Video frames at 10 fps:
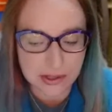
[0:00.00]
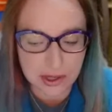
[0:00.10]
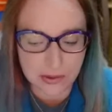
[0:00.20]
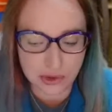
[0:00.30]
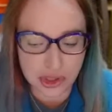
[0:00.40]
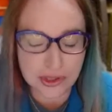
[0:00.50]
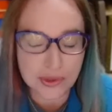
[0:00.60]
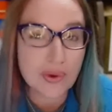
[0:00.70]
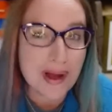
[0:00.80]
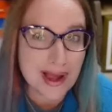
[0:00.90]
So just
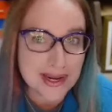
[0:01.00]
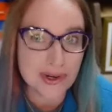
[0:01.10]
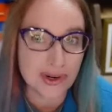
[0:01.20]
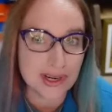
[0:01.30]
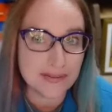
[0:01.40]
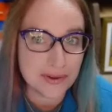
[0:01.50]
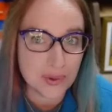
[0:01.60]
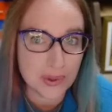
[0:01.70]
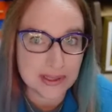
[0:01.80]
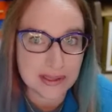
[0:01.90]
a reminder,
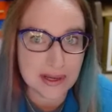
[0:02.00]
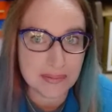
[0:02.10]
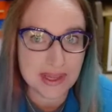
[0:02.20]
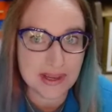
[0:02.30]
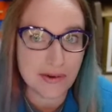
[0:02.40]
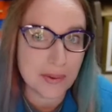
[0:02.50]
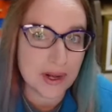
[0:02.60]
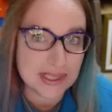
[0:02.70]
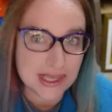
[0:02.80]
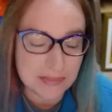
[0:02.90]
if you win something from
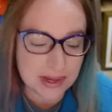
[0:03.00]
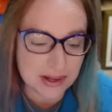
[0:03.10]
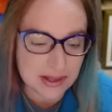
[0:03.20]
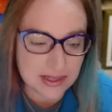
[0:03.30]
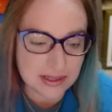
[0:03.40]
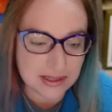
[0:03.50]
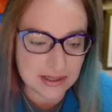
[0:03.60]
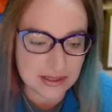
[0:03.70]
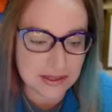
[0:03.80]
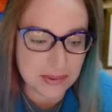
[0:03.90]
us, email us
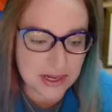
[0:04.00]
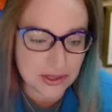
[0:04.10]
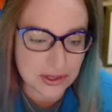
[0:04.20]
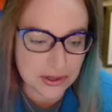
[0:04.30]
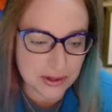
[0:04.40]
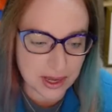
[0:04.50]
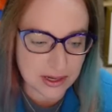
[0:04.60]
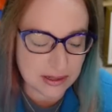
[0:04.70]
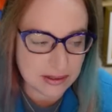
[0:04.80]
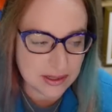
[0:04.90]
to make sure you
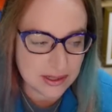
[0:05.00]
get it.